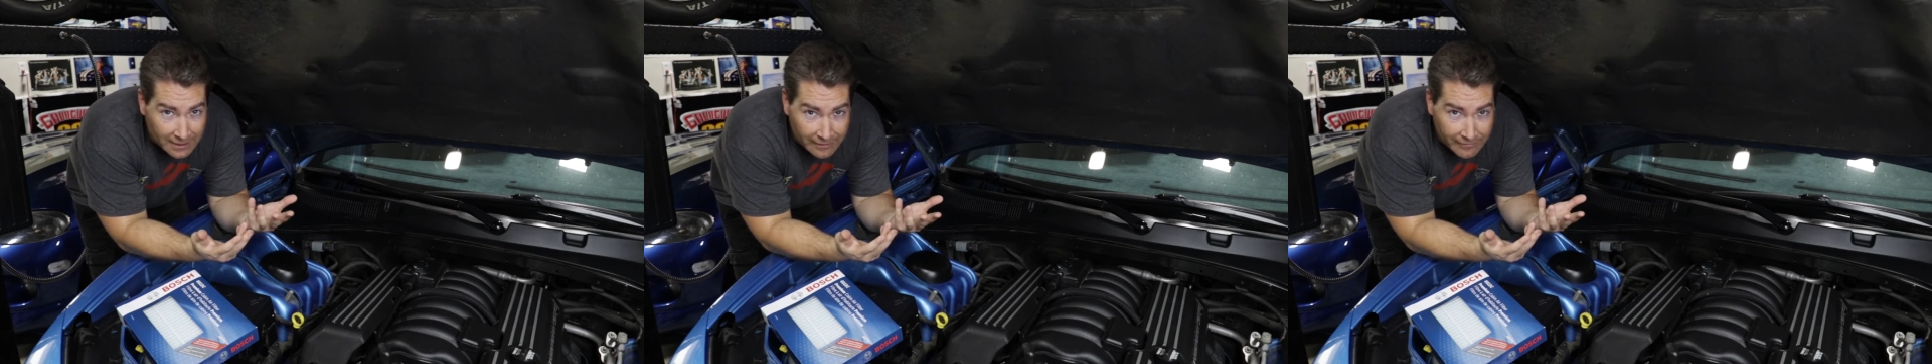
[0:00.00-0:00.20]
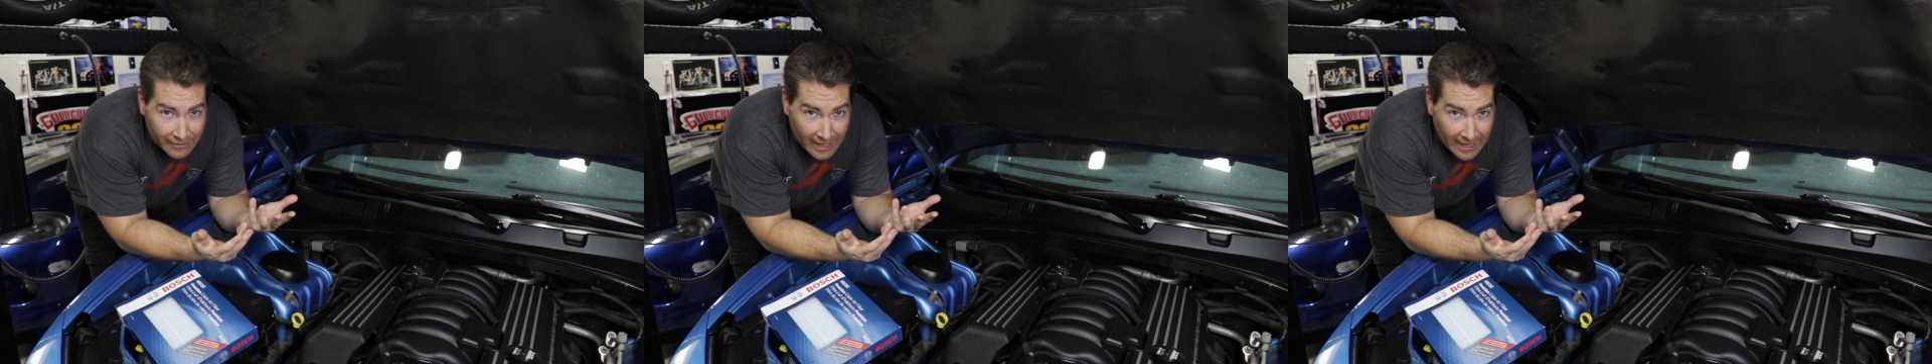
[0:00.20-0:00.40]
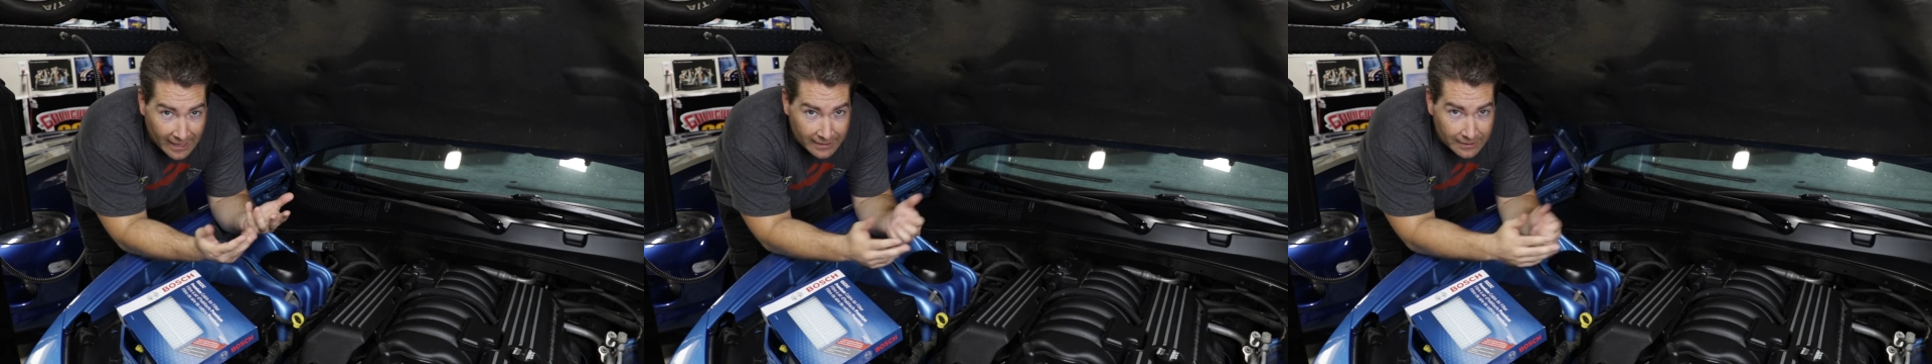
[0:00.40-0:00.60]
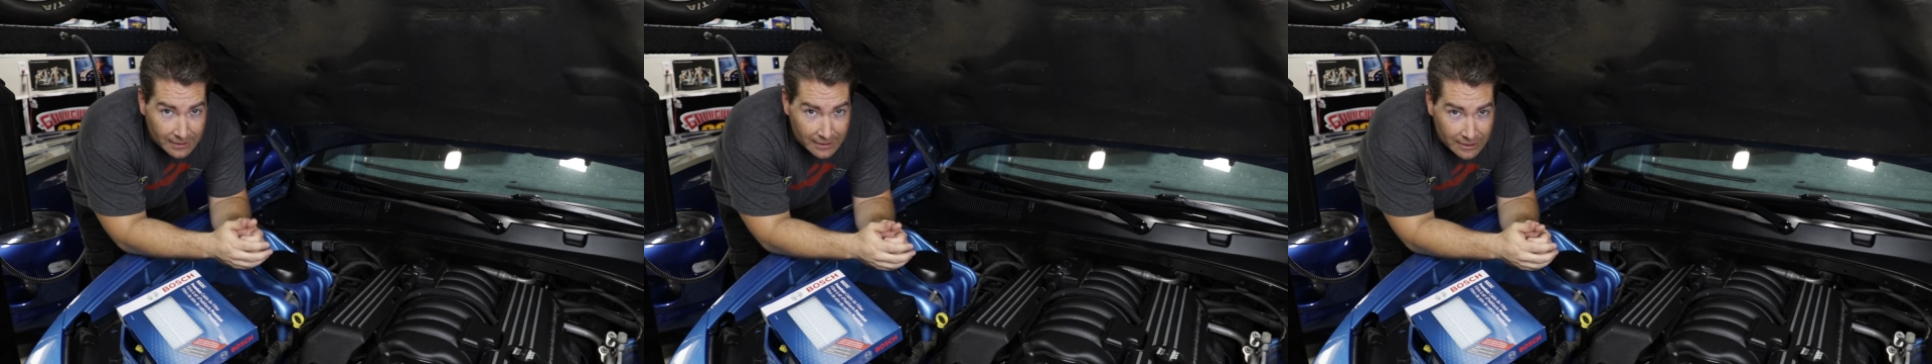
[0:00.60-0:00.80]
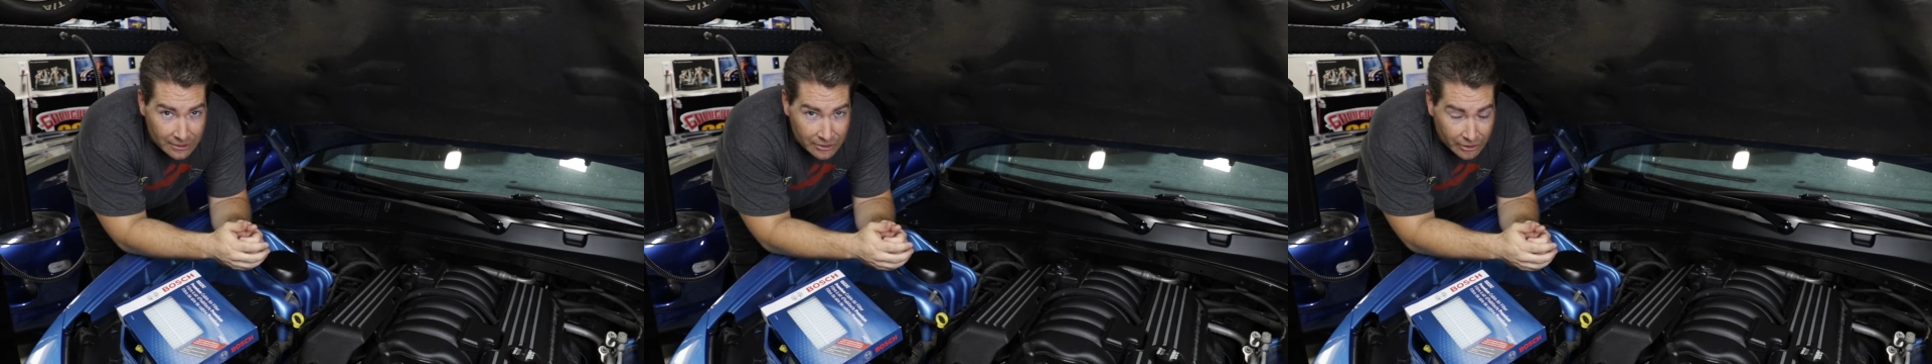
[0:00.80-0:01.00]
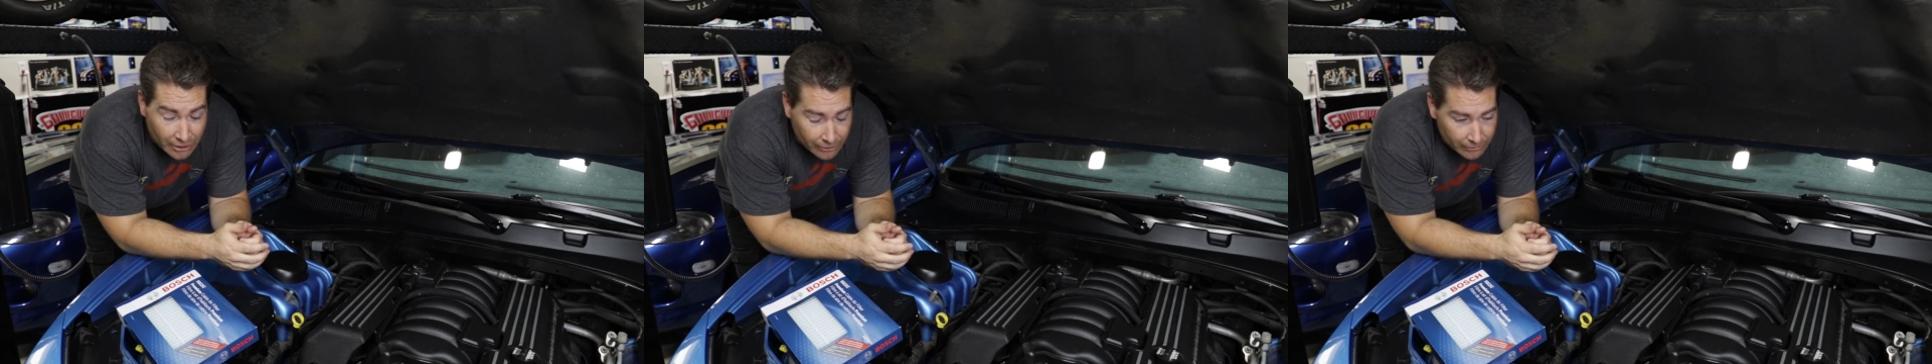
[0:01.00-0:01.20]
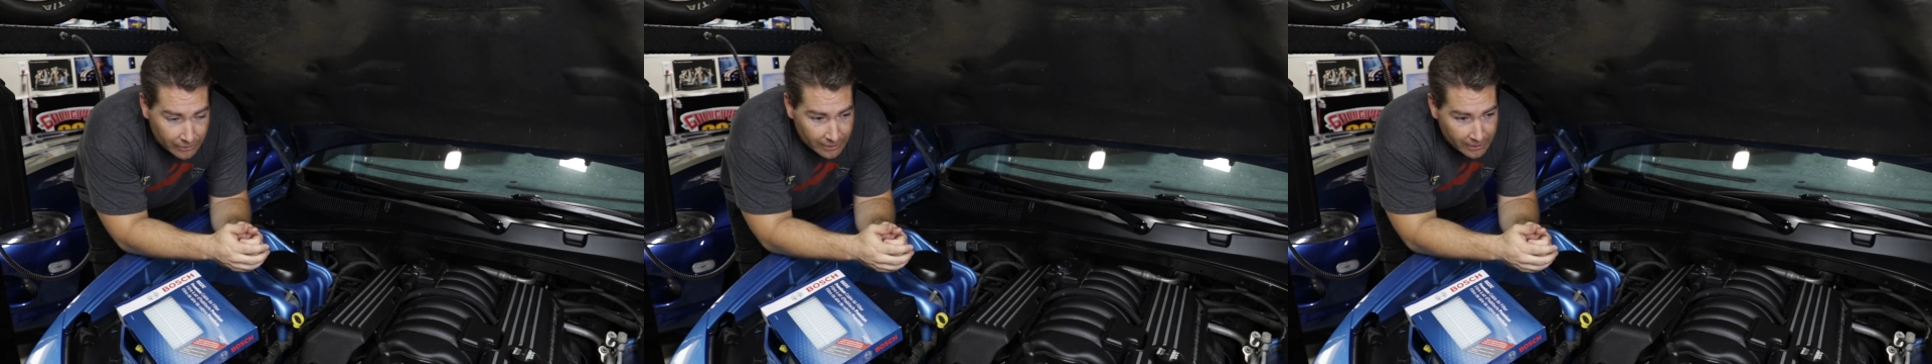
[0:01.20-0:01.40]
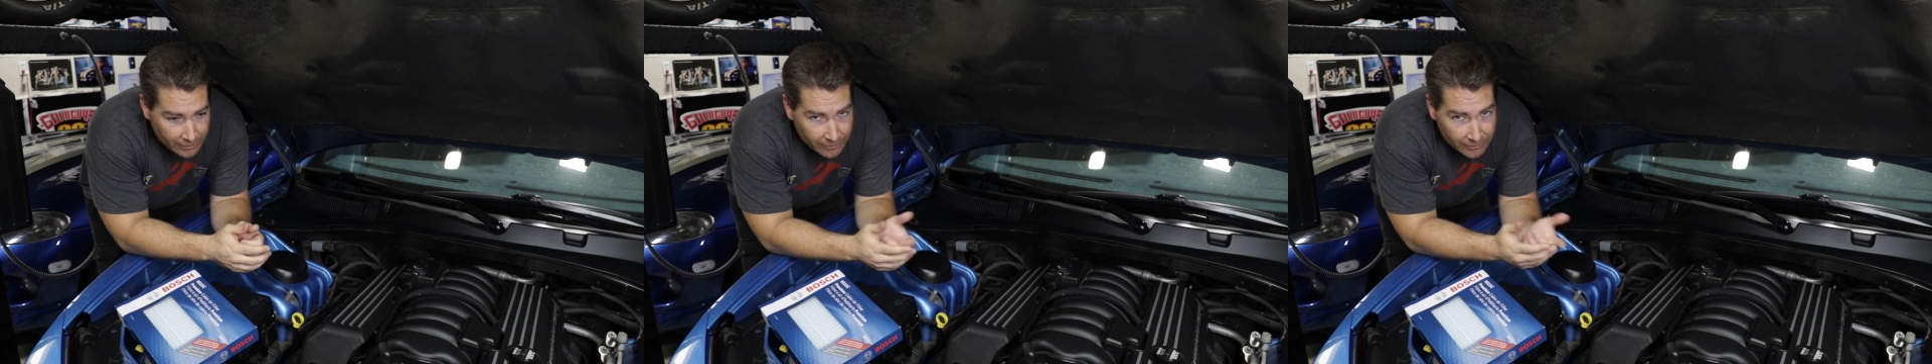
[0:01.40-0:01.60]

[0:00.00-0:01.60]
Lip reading: if that. So